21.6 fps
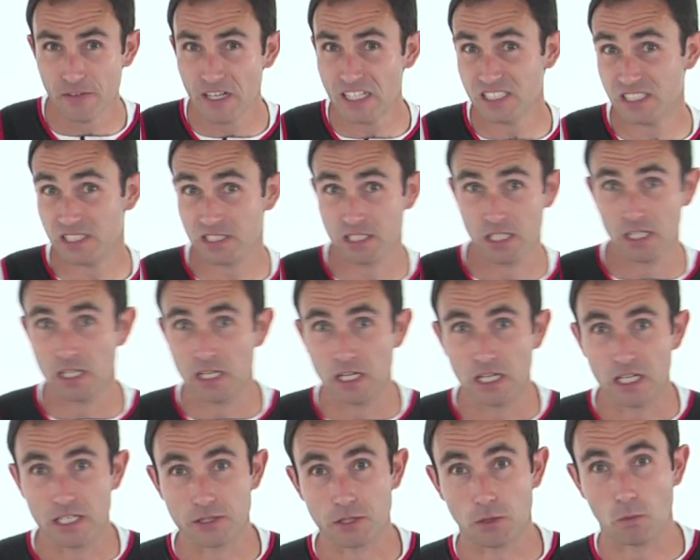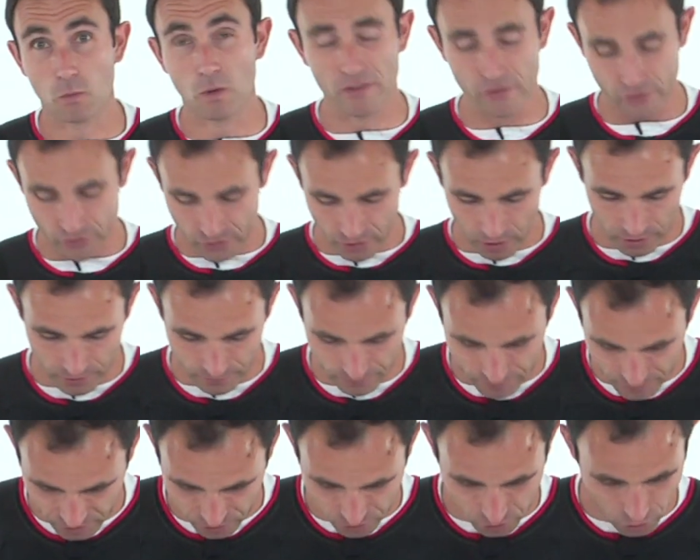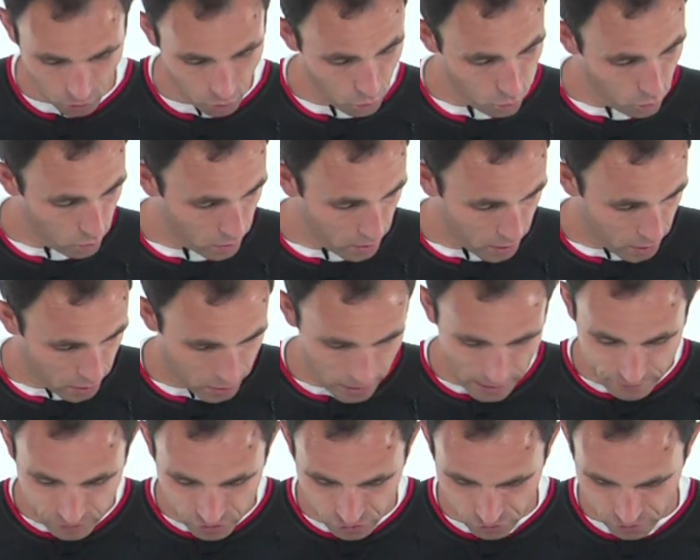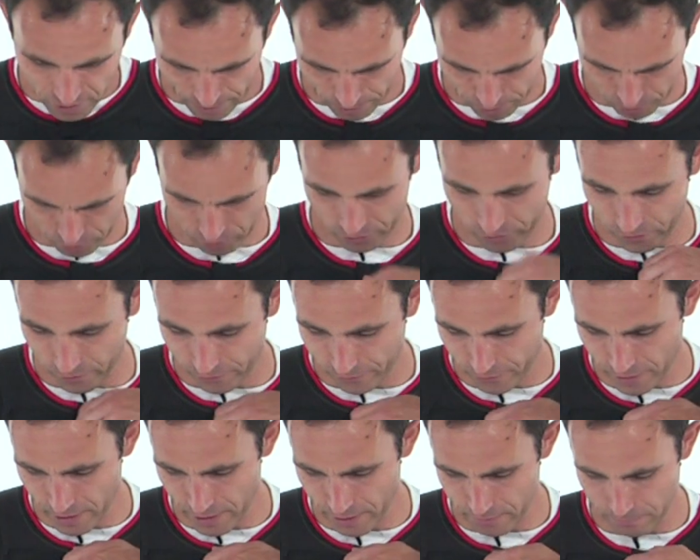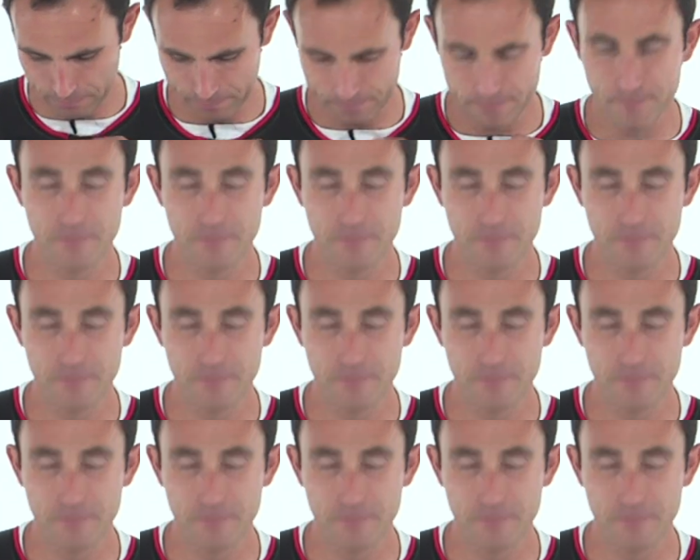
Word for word: vest is a one size fits all. You have a strap across the front,